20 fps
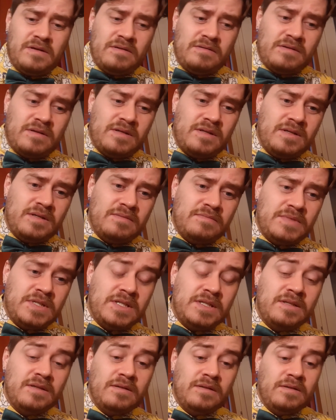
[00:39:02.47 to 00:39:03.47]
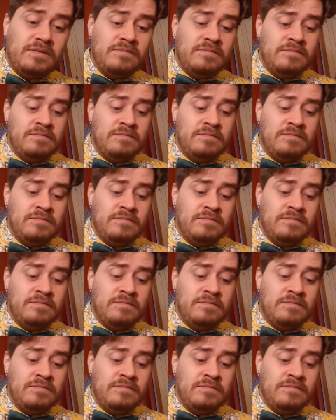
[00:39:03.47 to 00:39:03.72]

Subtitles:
I'm gonna still